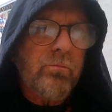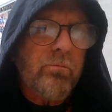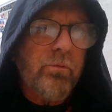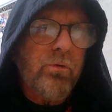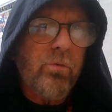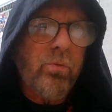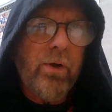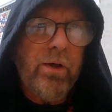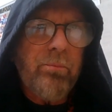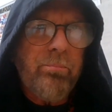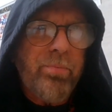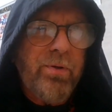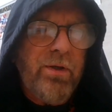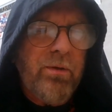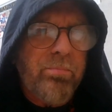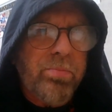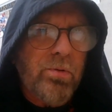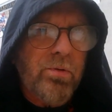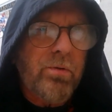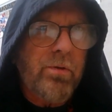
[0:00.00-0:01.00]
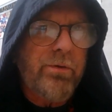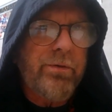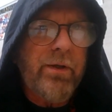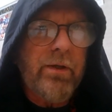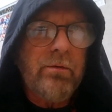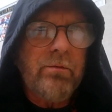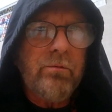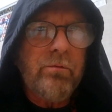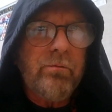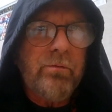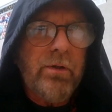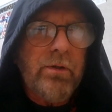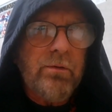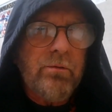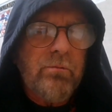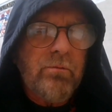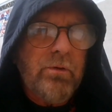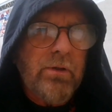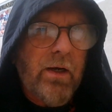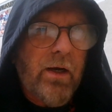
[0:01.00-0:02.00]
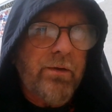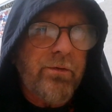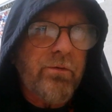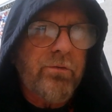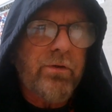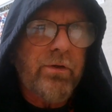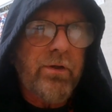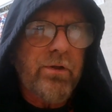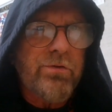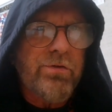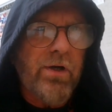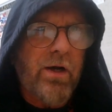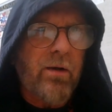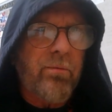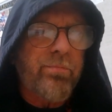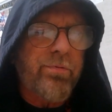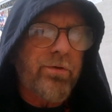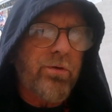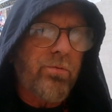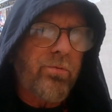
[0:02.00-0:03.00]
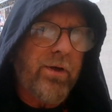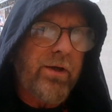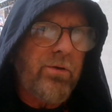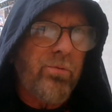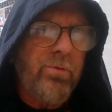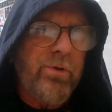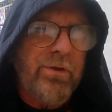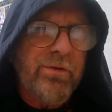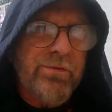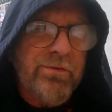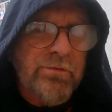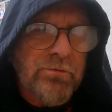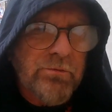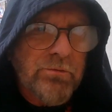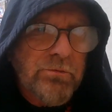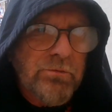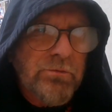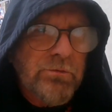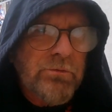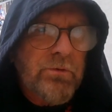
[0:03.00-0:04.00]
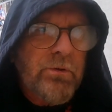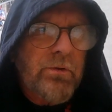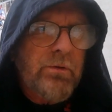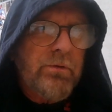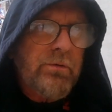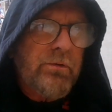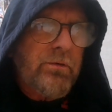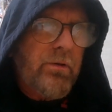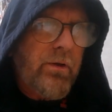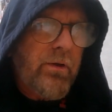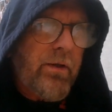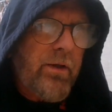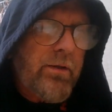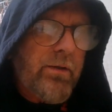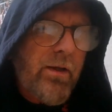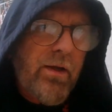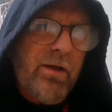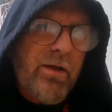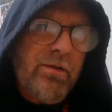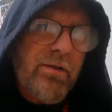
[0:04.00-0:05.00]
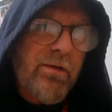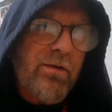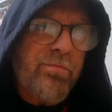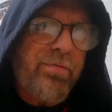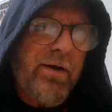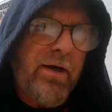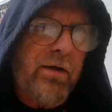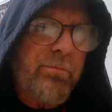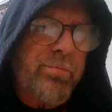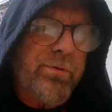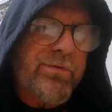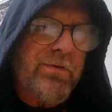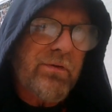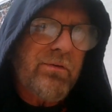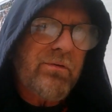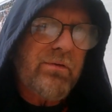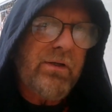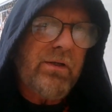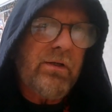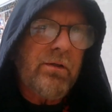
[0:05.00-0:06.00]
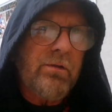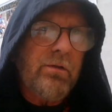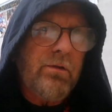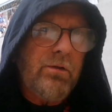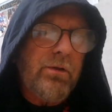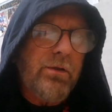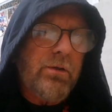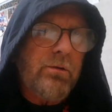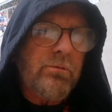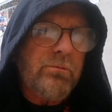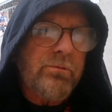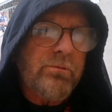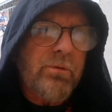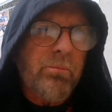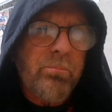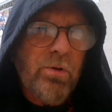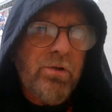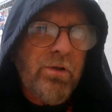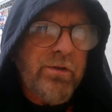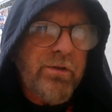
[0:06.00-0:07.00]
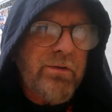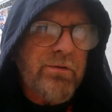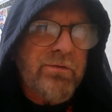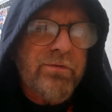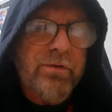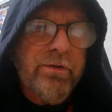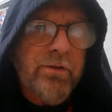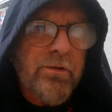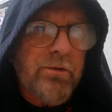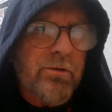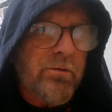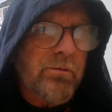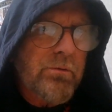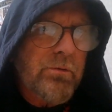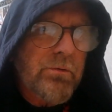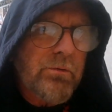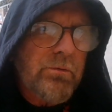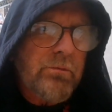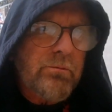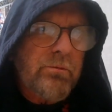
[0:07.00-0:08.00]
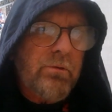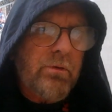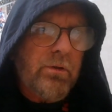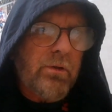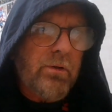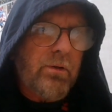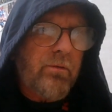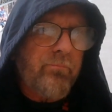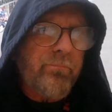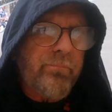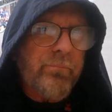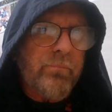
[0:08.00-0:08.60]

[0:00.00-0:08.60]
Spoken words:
great people and they got into the job for the right reason. And then the 5% didn't. The bullies, um,